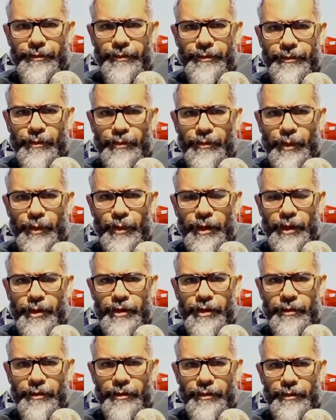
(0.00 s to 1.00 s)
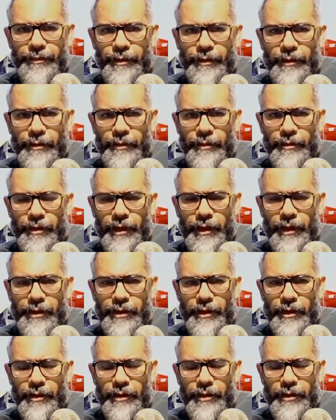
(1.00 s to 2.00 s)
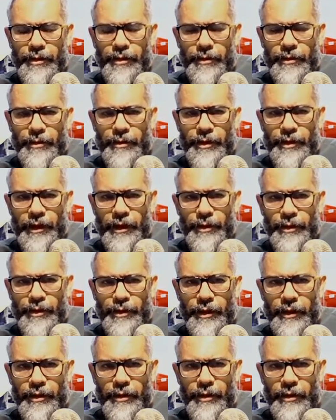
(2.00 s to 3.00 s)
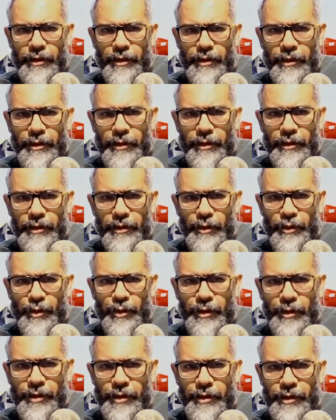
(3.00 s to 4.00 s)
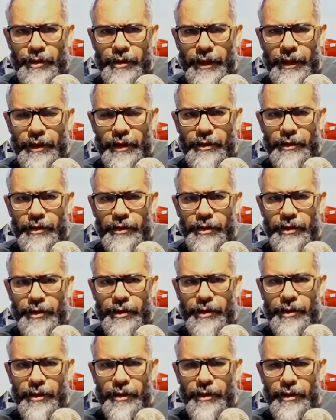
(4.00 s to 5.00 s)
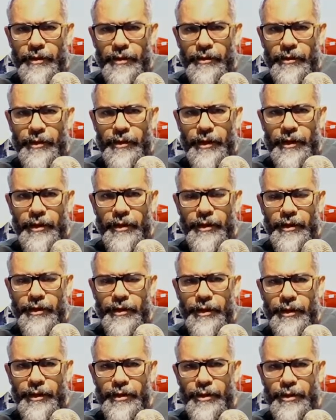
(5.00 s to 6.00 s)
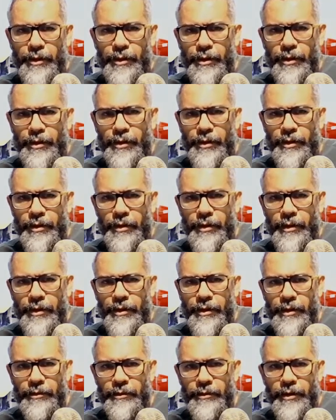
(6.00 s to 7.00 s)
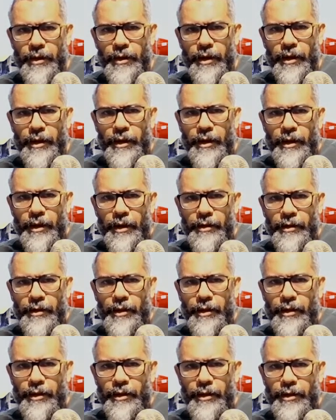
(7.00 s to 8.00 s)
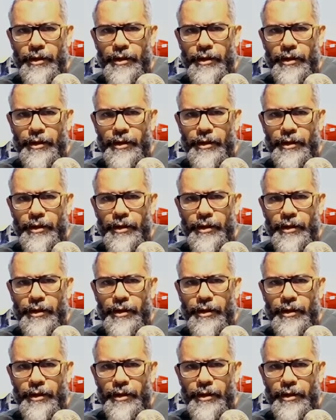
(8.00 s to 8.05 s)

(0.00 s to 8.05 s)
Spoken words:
one is the ground state, 2 is the second energy level, and 3 is the third energy level. Third energy